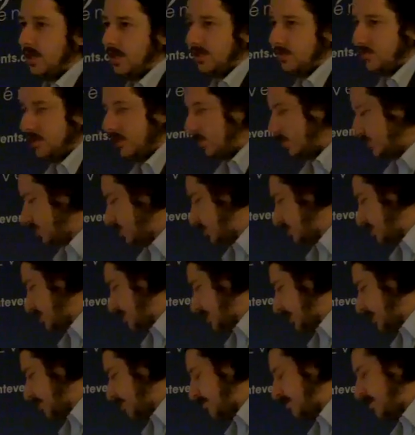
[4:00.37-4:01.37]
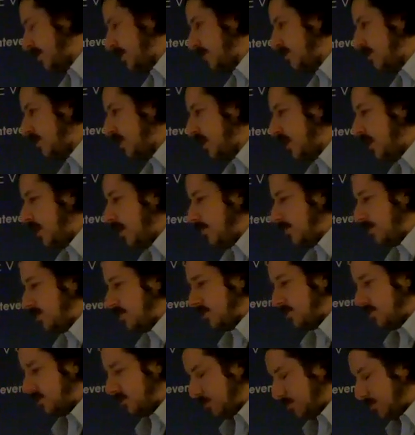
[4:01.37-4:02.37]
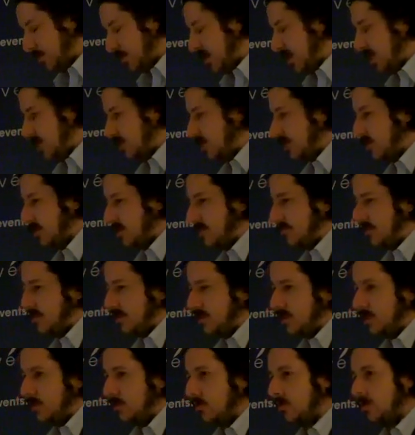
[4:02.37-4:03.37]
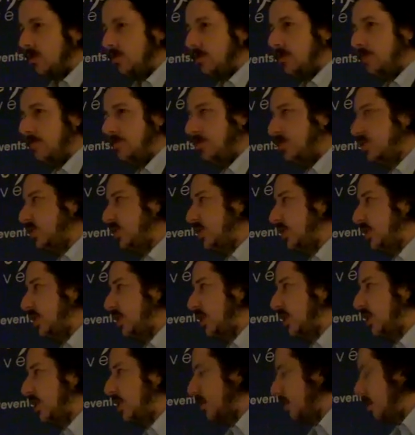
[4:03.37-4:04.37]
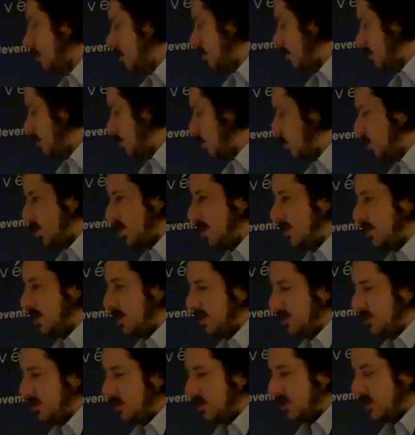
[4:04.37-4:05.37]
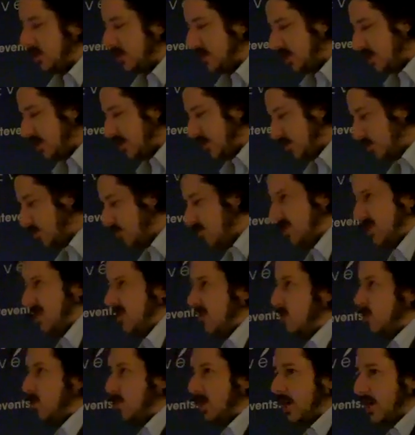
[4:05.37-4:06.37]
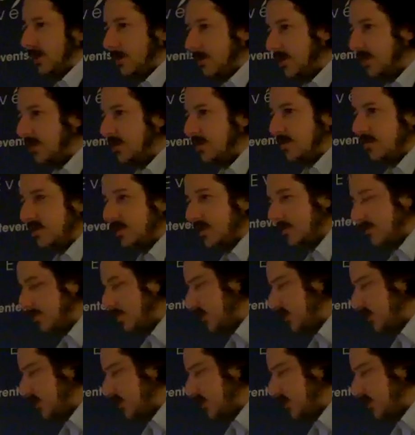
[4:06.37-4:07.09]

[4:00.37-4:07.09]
it as well, which is the next phase, because human nature is if they see lots of people sharing it, they're more inclined to share it, and they don't really know why, but they do it,